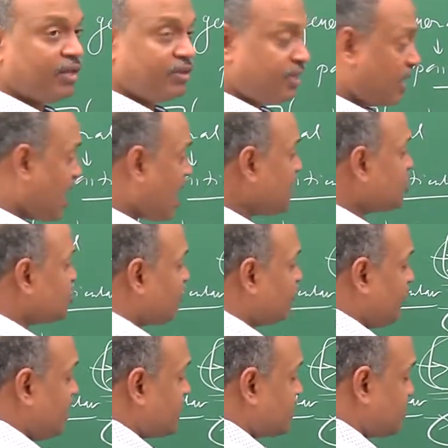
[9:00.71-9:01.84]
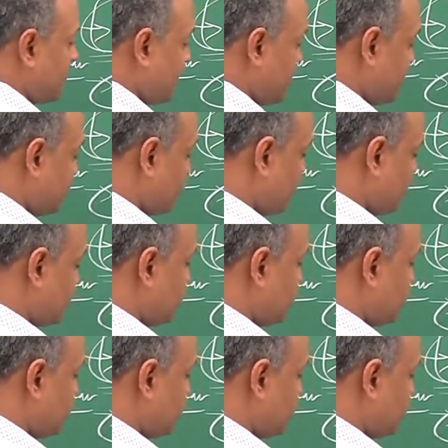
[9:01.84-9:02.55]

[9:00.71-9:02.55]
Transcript: The last of this is what